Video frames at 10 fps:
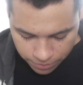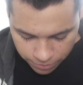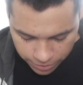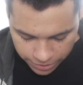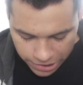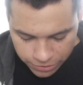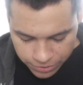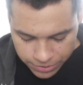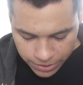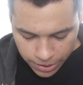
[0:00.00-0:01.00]
Pretty
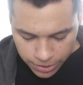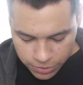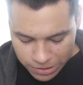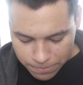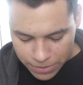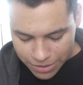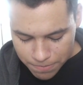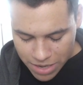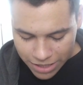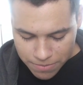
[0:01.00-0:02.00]
interesting. I'm gonna drop my
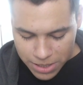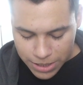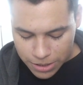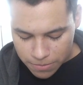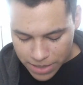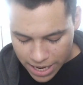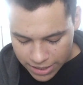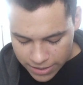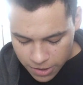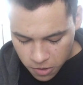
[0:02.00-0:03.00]
Mega Minion in the
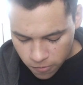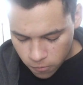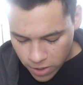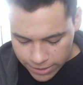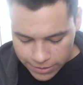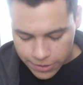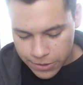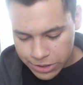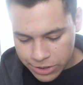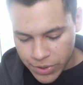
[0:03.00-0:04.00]
back right
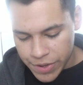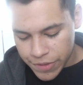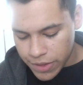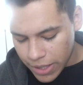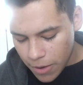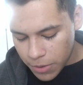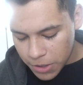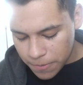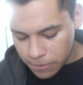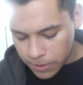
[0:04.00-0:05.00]
here. So I think I
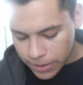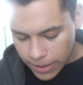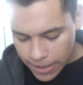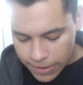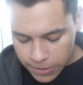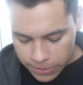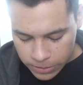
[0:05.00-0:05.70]
wanted to play a Elixir